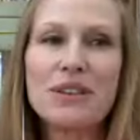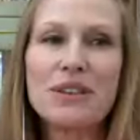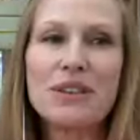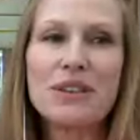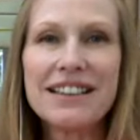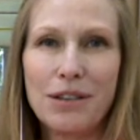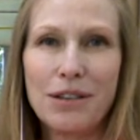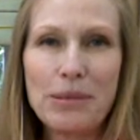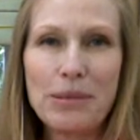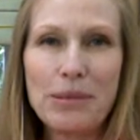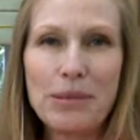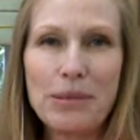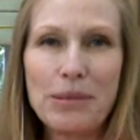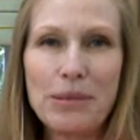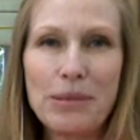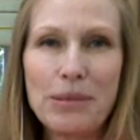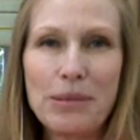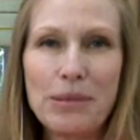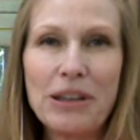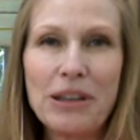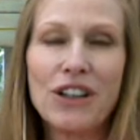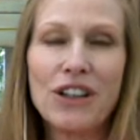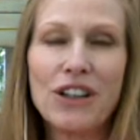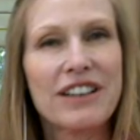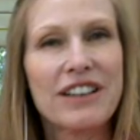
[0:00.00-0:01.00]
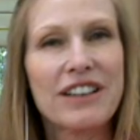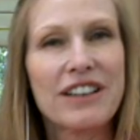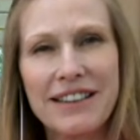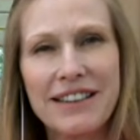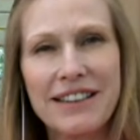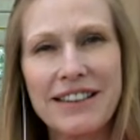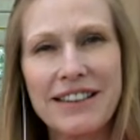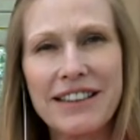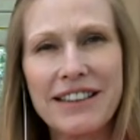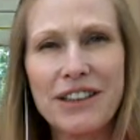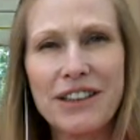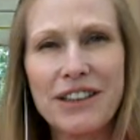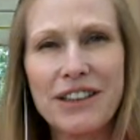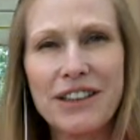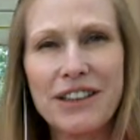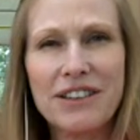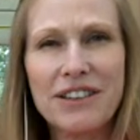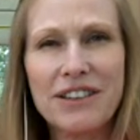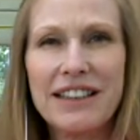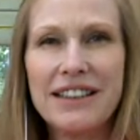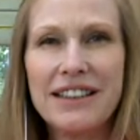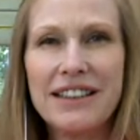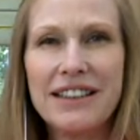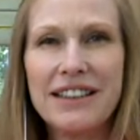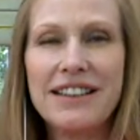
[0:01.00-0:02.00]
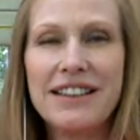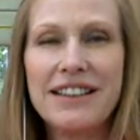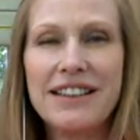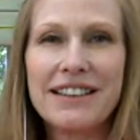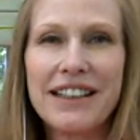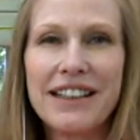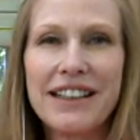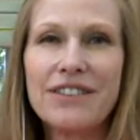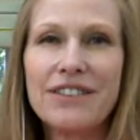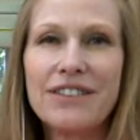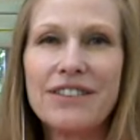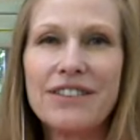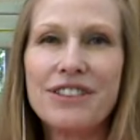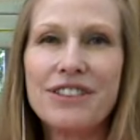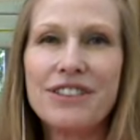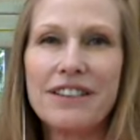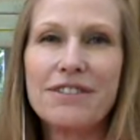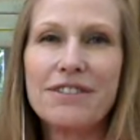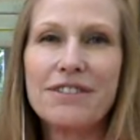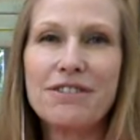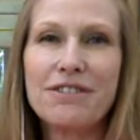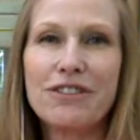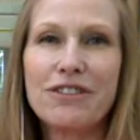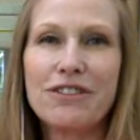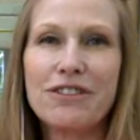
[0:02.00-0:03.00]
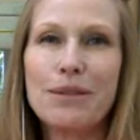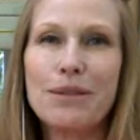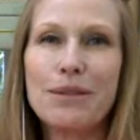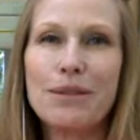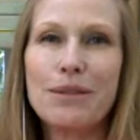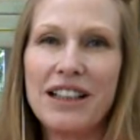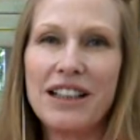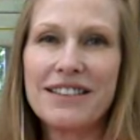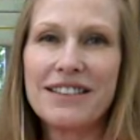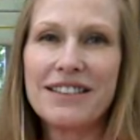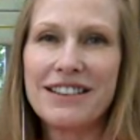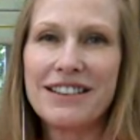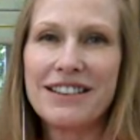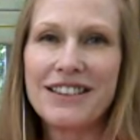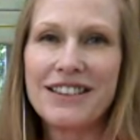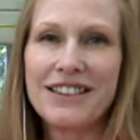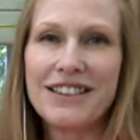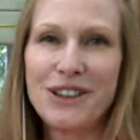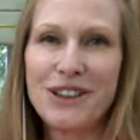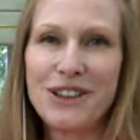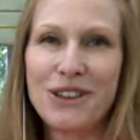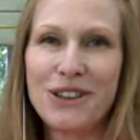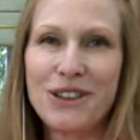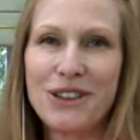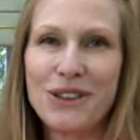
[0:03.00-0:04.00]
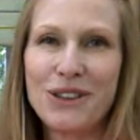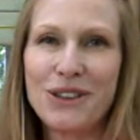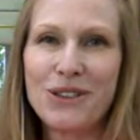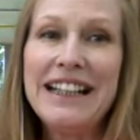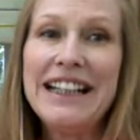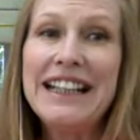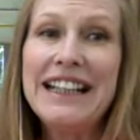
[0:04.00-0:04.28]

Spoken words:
webinar, this series, this gift from us to you